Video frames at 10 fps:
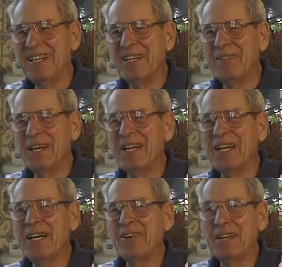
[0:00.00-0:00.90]
But
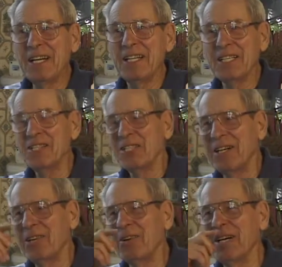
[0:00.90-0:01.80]
anyhow, when I did
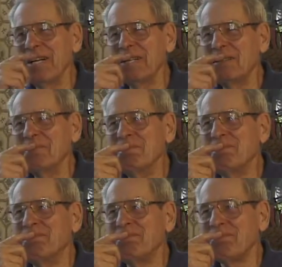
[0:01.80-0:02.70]
start writing,
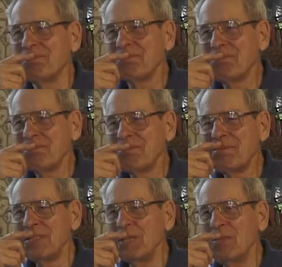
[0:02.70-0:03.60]

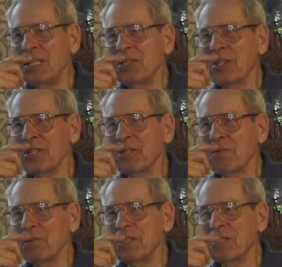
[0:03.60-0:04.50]
my
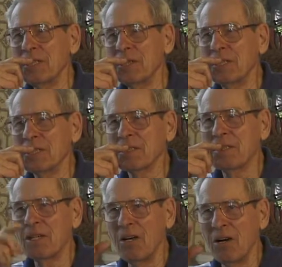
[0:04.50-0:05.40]
first serious
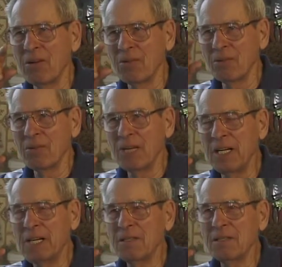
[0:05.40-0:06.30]
long
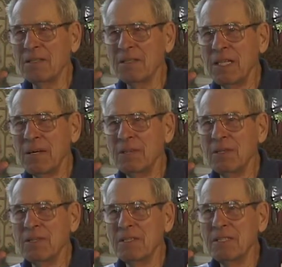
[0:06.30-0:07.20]
writing
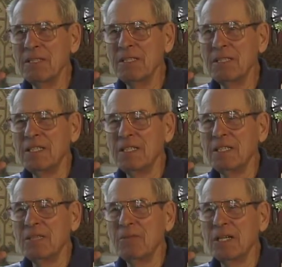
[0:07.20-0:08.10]
happened
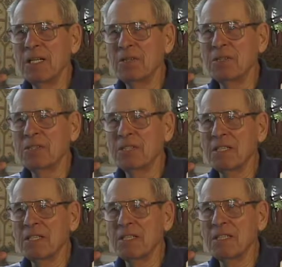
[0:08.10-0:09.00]
when I was
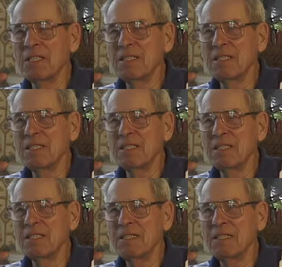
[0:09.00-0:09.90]

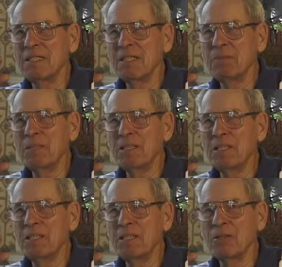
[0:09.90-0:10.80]
up
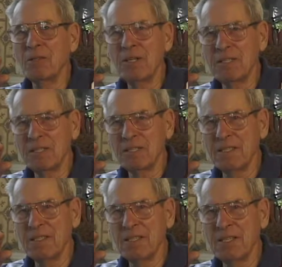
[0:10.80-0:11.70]
in Oregon
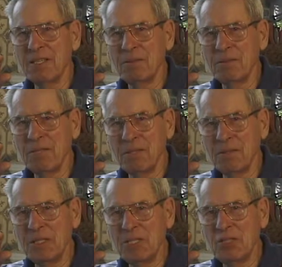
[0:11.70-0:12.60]
on the
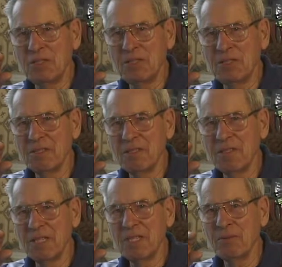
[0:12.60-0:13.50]
beach,
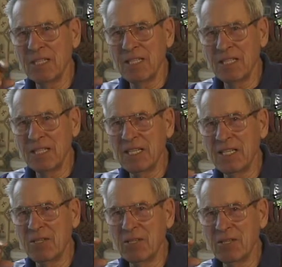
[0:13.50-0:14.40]
or when I had the
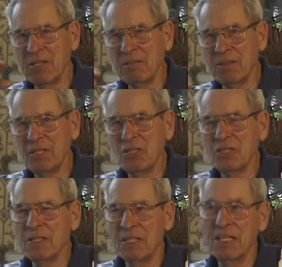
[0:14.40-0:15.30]
cabin on the beach.
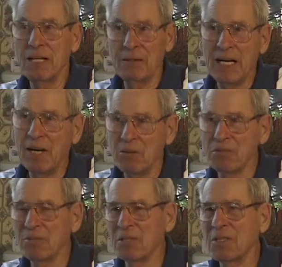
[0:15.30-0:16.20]
The cabin
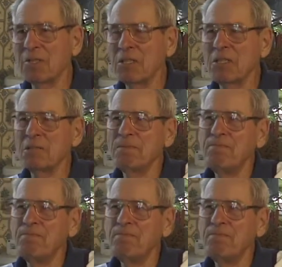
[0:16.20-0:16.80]
house, it was on the beach.